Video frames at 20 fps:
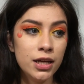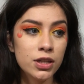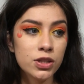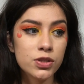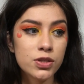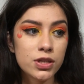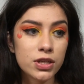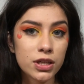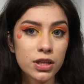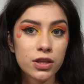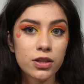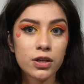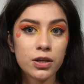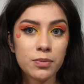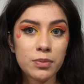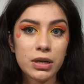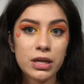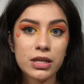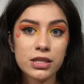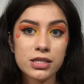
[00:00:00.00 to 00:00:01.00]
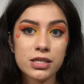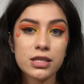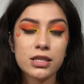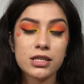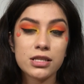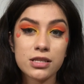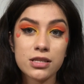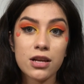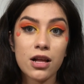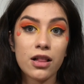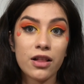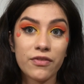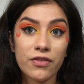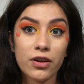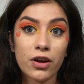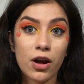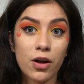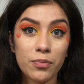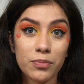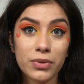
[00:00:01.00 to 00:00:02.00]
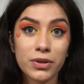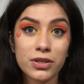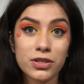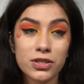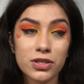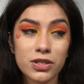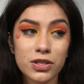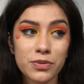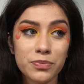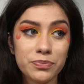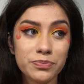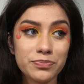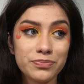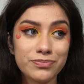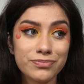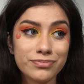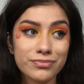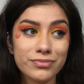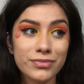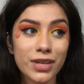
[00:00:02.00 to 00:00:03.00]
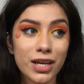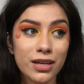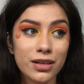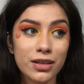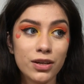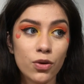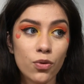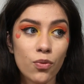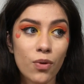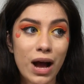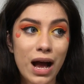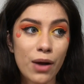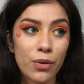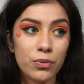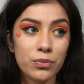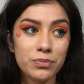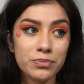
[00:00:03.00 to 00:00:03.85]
23 minutes and this is all I've accomplished. Wow.